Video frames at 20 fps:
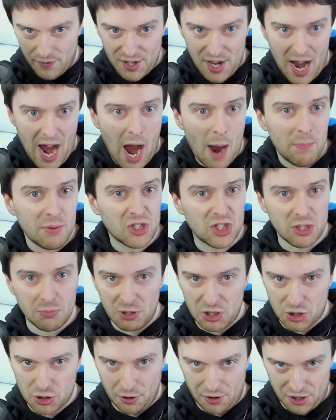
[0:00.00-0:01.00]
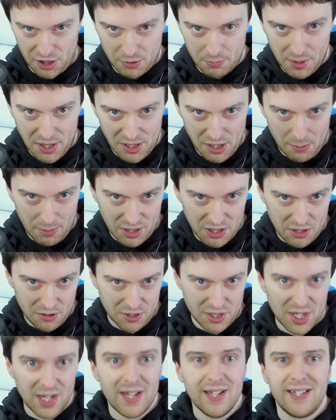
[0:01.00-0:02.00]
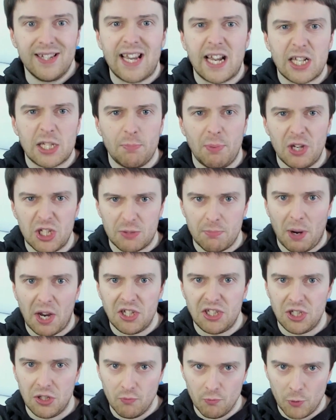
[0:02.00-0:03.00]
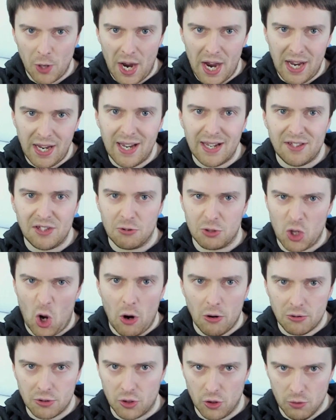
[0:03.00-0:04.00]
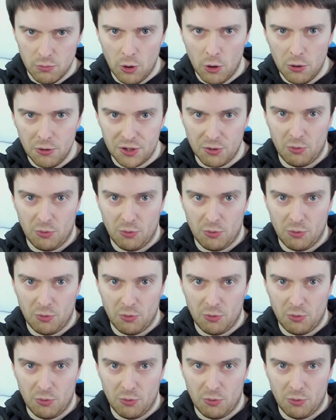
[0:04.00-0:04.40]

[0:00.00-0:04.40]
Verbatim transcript: and that happens to be Sonic Mania, because you get to play as Mighty and Ray, and there's Encore mode,